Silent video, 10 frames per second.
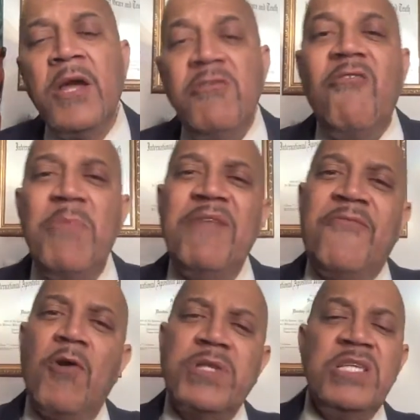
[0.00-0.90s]
You have met
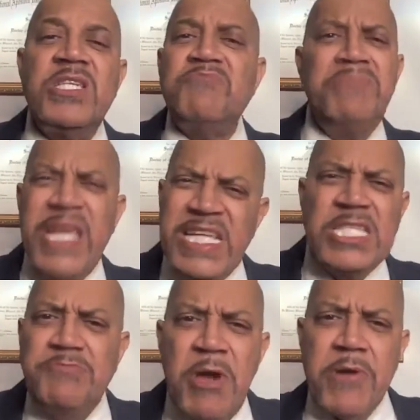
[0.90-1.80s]
folk, they just mean
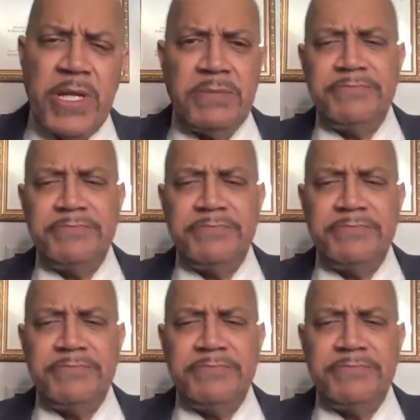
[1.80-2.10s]
spirited.